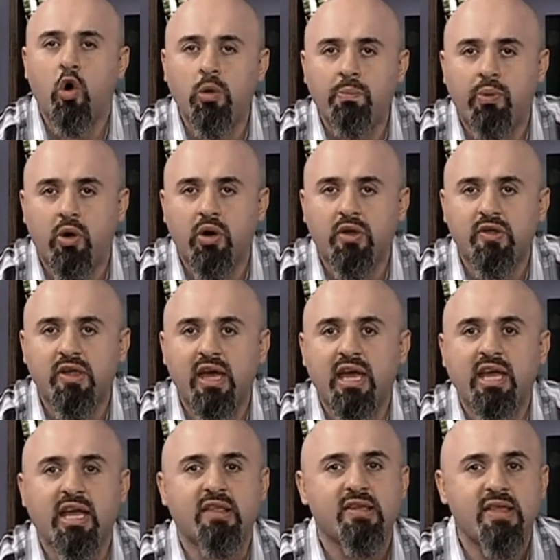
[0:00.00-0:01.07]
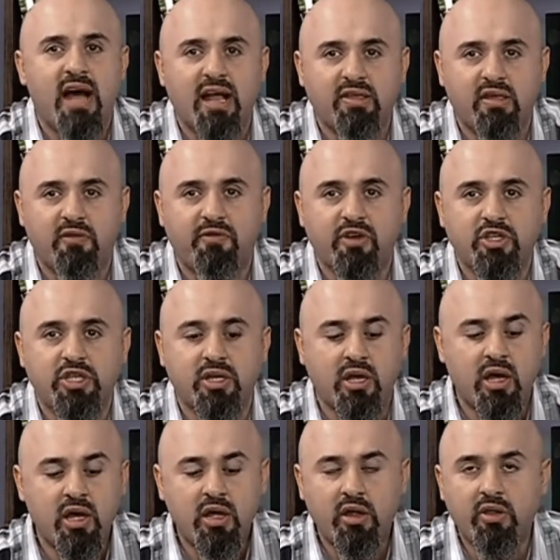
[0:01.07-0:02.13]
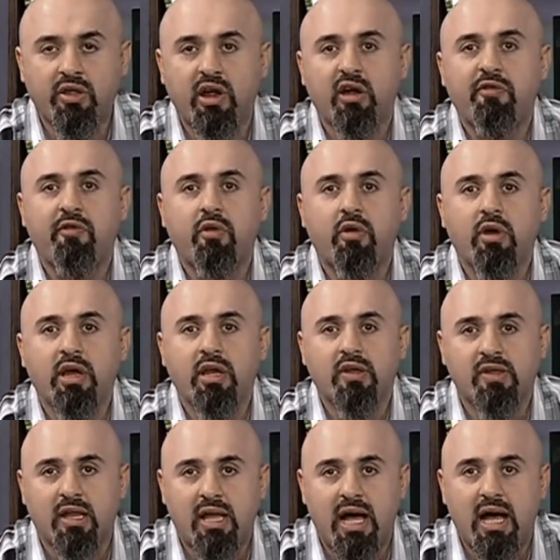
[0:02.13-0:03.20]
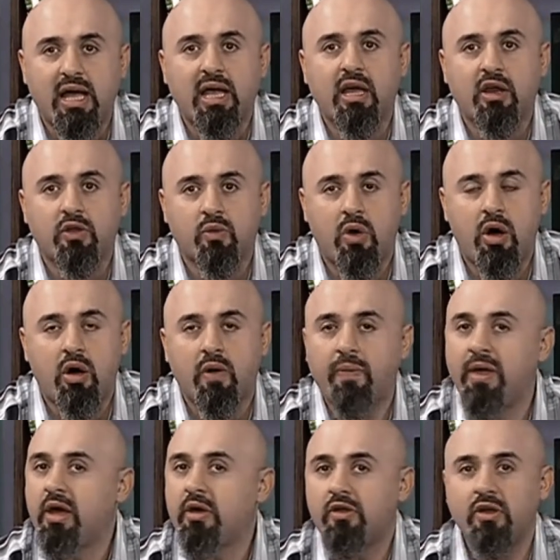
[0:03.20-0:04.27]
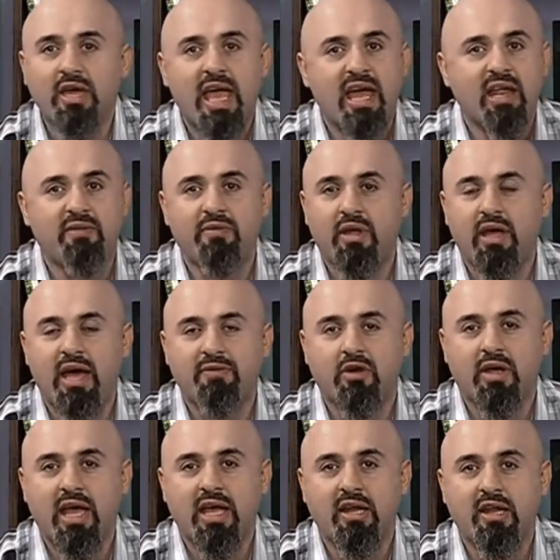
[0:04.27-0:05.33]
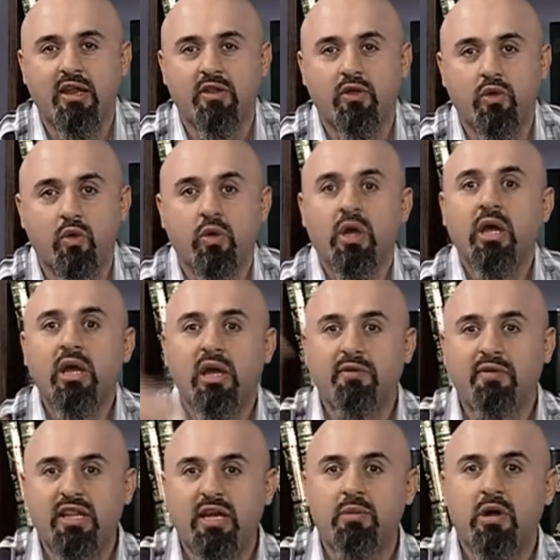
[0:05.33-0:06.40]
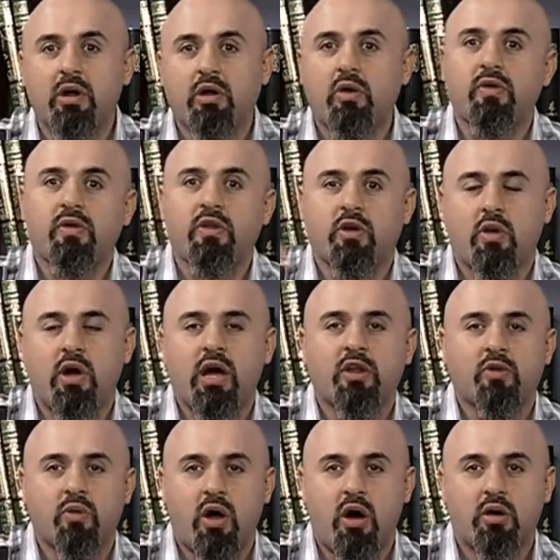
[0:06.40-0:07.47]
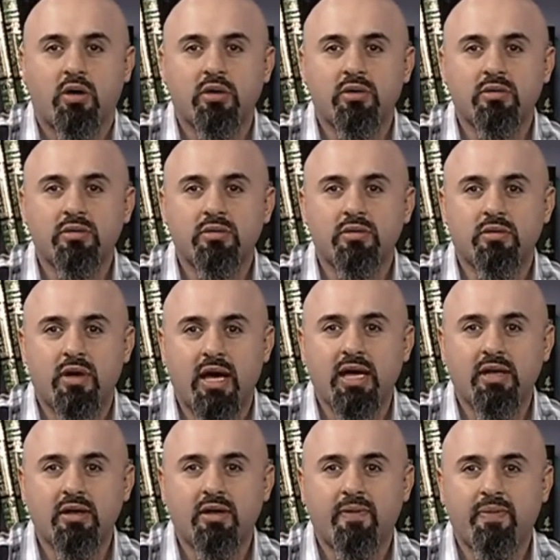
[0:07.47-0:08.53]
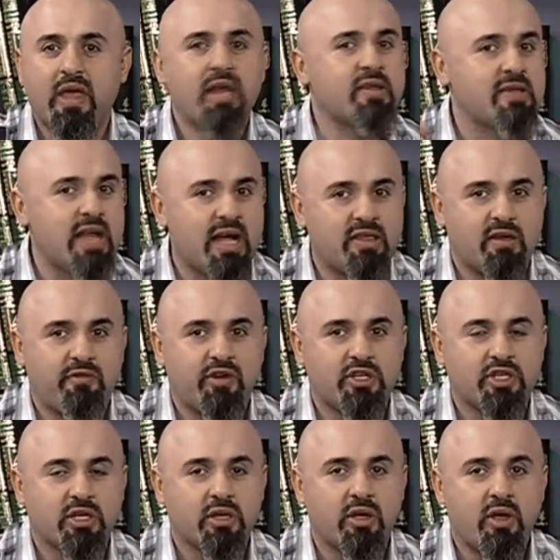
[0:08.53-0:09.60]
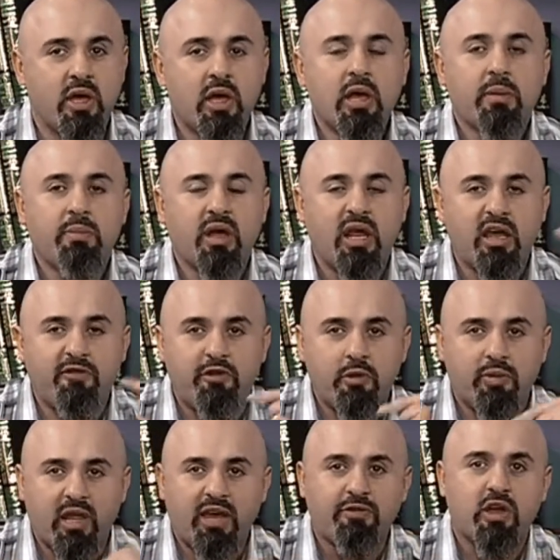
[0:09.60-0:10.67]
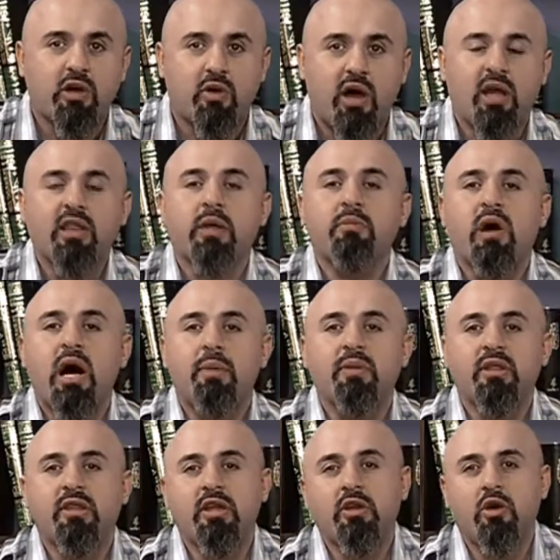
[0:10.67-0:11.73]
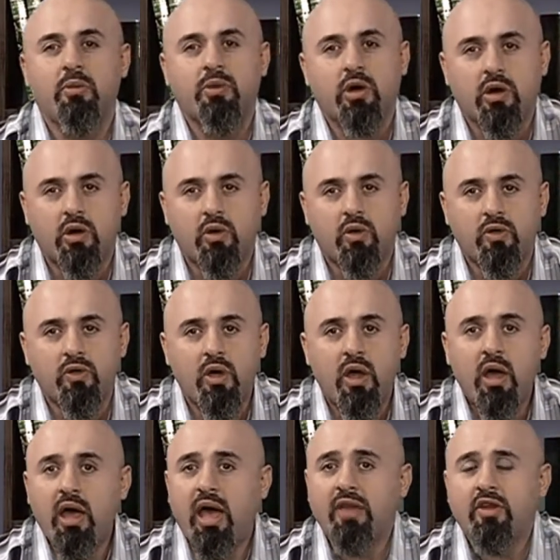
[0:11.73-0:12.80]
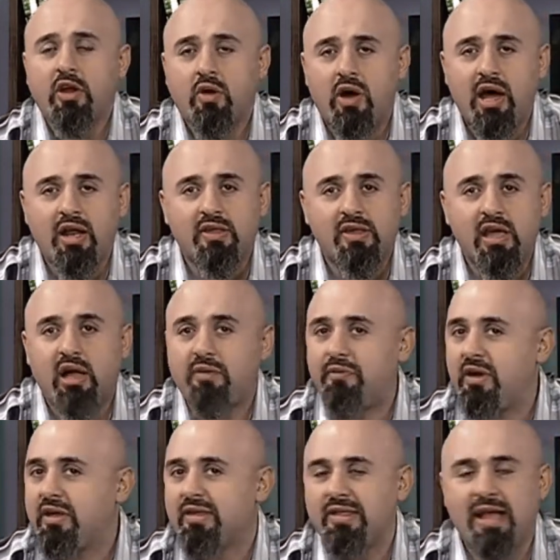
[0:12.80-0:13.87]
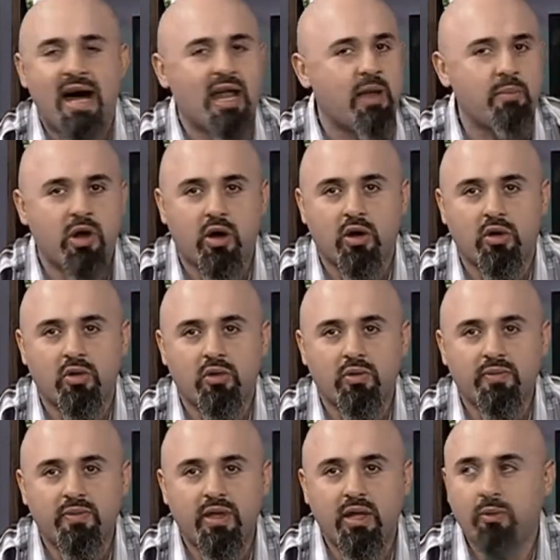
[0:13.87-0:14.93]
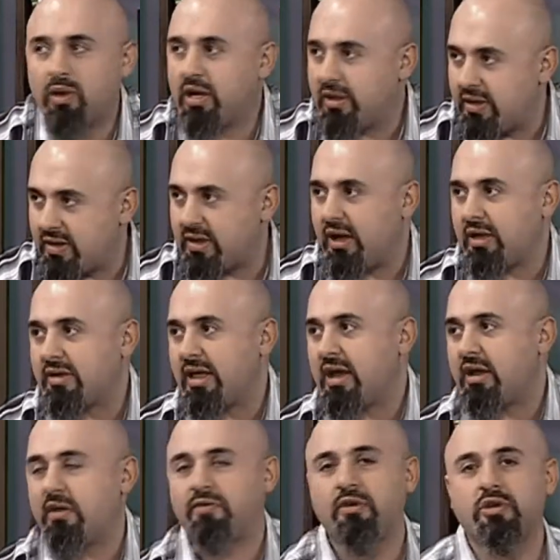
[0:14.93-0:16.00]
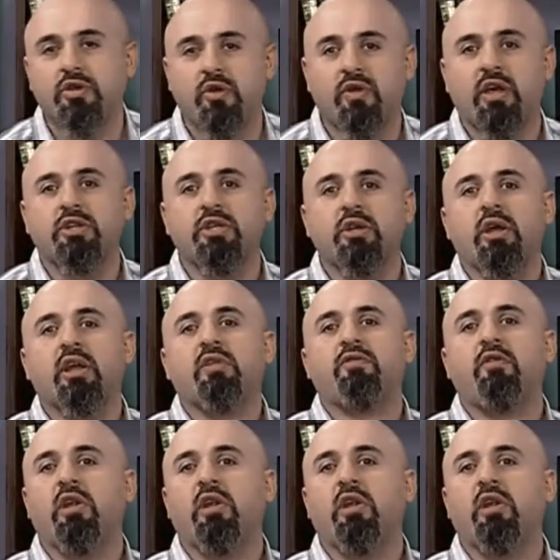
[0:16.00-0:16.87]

own book saying it's not sufficient, therefore it is a lie, it is wrong. So you can't even have your cake and eat it too. If he did miracles, the Quran is wrong, right? And it's not sufficient. But if you believe the Quran, then Muhammad did no miracles, and the Quran itself is not a miracle. And we can discuss that in a future session. It's